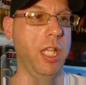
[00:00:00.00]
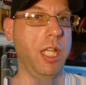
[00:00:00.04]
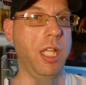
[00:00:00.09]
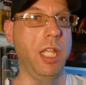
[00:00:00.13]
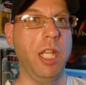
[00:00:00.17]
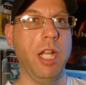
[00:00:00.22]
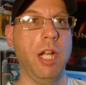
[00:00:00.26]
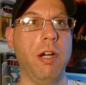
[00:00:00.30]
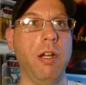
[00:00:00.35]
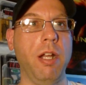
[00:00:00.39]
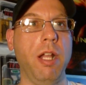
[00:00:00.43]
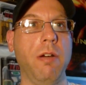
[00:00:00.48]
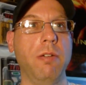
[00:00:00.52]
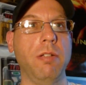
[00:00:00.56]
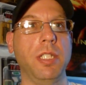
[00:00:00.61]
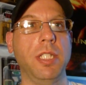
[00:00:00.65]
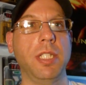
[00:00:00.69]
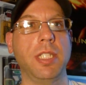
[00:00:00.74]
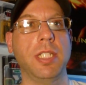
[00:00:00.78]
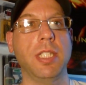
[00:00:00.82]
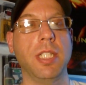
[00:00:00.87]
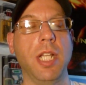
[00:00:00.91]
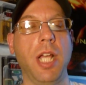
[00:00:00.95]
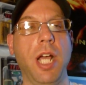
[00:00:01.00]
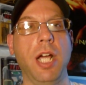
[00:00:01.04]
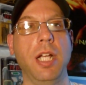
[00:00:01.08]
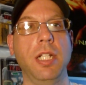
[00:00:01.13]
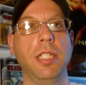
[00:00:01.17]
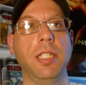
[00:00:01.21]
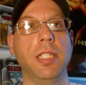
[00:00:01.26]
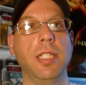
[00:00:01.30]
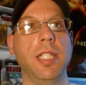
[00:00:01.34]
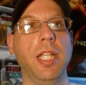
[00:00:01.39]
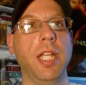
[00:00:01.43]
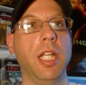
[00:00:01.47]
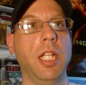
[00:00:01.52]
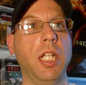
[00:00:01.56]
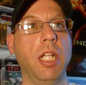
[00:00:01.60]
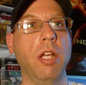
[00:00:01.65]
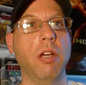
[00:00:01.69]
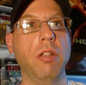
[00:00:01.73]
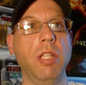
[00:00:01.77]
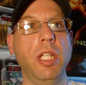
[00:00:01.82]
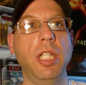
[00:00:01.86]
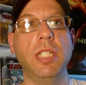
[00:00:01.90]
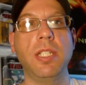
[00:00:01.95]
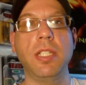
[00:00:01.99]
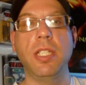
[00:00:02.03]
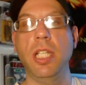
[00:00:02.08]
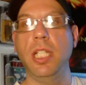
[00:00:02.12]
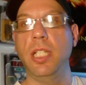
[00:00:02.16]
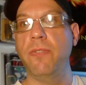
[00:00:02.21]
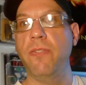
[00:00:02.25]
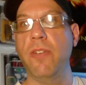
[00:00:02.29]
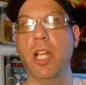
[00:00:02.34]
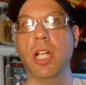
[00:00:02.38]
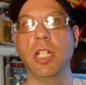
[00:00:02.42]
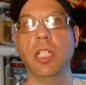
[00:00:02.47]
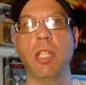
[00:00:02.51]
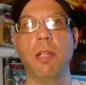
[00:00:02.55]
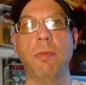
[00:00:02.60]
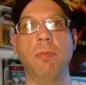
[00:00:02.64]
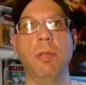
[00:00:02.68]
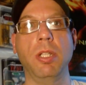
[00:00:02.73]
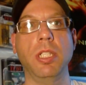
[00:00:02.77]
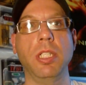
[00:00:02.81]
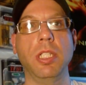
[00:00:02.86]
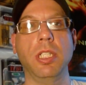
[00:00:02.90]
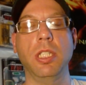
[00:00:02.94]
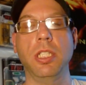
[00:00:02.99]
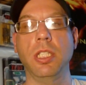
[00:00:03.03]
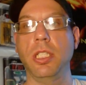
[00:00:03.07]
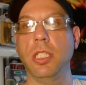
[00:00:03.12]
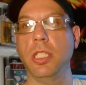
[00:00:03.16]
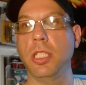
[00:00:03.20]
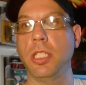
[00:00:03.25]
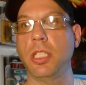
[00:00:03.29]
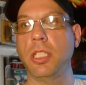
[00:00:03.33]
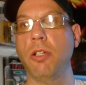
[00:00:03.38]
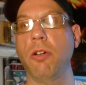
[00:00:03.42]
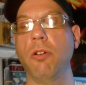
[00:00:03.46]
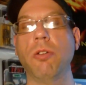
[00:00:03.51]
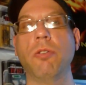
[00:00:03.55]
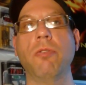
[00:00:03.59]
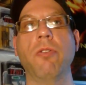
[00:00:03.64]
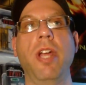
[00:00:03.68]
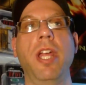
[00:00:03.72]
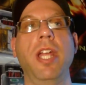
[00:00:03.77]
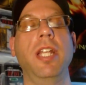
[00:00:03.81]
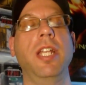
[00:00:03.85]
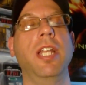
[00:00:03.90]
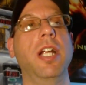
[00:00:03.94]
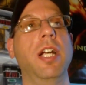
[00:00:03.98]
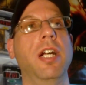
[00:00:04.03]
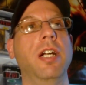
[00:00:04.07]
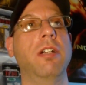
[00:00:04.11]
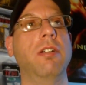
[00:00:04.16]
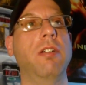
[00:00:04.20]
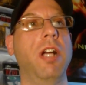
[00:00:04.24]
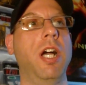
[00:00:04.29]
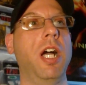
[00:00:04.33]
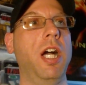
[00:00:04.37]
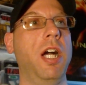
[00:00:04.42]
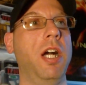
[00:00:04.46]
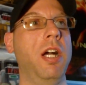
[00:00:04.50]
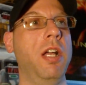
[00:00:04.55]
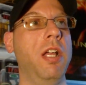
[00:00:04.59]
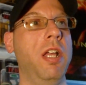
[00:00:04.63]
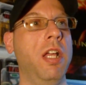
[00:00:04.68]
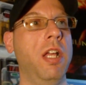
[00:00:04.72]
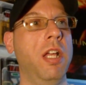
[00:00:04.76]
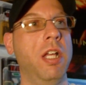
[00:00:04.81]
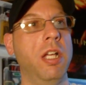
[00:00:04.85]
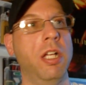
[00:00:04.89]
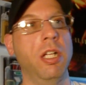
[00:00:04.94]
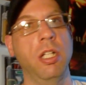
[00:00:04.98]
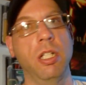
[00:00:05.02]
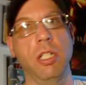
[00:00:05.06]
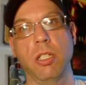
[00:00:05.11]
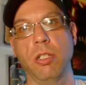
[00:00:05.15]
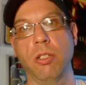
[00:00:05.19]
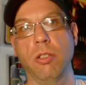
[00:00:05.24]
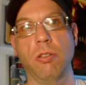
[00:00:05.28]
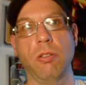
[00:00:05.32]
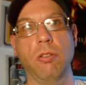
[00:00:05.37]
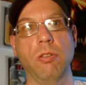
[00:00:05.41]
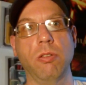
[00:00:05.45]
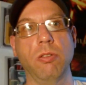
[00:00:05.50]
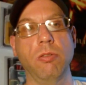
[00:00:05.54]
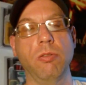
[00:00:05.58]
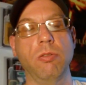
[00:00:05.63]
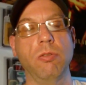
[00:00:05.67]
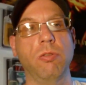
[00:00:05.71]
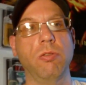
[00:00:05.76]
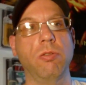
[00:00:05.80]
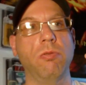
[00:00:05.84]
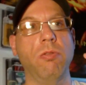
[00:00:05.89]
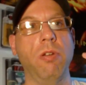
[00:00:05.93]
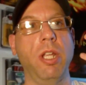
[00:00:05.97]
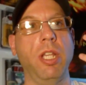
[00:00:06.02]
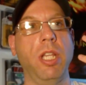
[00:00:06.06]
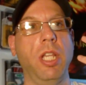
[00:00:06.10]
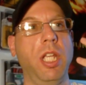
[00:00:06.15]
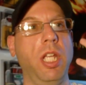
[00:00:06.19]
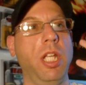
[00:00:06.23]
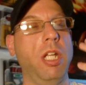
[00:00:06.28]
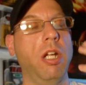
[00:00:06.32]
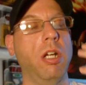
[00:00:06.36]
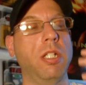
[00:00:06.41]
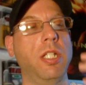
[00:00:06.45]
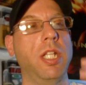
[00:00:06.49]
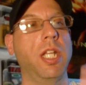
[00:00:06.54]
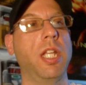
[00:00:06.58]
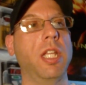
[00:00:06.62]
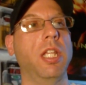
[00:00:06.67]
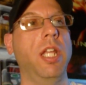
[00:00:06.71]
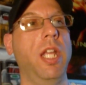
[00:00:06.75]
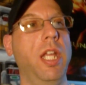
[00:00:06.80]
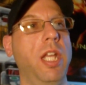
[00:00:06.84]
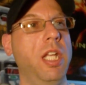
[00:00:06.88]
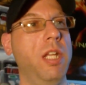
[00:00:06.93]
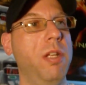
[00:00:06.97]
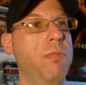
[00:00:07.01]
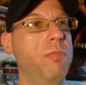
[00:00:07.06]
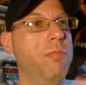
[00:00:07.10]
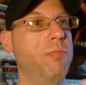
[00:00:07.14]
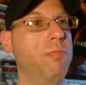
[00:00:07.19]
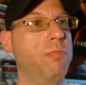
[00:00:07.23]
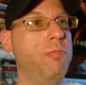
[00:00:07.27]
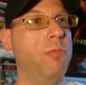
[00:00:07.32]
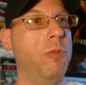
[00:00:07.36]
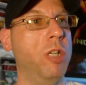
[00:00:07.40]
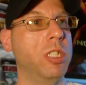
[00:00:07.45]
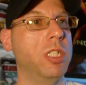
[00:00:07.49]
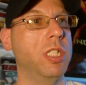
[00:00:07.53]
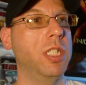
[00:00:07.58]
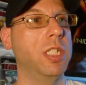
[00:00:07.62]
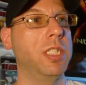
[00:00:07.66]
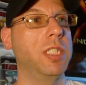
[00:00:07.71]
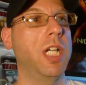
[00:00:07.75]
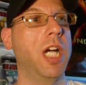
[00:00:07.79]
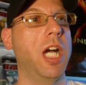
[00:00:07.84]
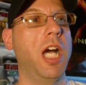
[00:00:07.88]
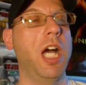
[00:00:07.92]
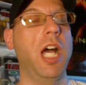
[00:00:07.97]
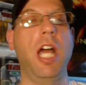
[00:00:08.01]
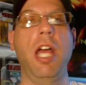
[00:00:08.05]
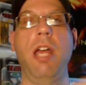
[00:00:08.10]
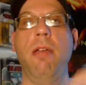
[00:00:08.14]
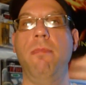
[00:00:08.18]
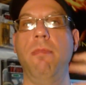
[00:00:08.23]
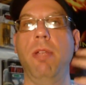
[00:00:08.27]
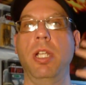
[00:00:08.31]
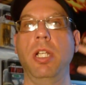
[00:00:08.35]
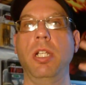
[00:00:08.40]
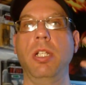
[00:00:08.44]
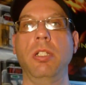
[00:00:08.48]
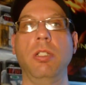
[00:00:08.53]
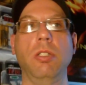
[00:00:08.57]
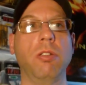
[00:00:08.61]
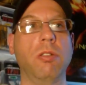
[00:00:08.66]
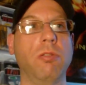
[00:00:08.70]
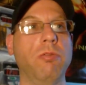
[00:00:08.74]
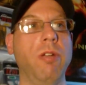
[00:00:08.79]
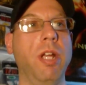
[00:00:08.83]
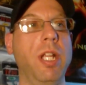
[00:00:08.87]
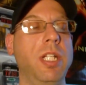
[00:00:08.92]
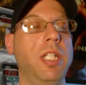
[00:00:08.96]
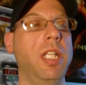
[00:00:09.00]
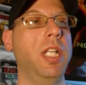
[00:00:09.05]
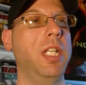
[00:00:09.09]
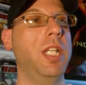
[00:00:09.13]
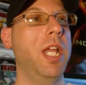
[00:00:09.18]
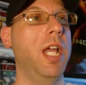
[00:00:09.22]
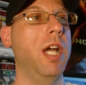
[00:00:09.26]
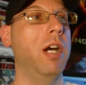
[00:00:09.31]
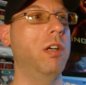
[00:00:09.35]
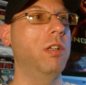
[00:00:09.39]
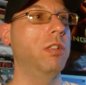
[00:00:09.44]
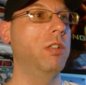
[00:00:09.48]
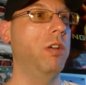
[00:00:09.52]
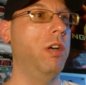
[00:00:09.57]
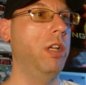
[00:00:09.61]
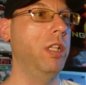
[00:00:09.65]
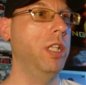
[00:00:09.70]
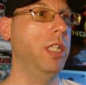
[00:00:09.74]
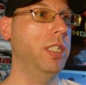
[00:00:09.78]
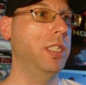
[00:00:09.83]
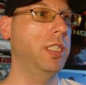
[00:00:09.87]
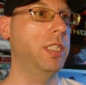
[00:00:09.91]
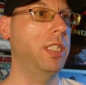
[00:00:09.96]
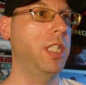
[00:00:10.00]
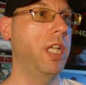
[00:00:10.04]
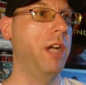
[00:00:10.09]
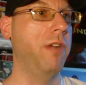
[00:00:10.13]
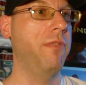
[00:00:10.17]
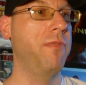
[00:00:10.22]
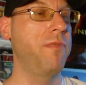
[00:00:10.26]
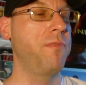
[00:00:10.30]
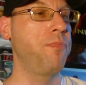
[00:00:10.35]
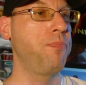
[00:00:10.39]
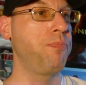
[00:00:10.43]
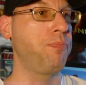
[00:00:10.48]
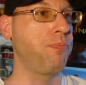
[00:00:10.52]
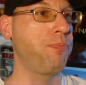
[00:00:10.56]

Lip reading: and I was just thinking, these figures have been so great, and they're greatly articulated most of the time, and great detail and all this stuff.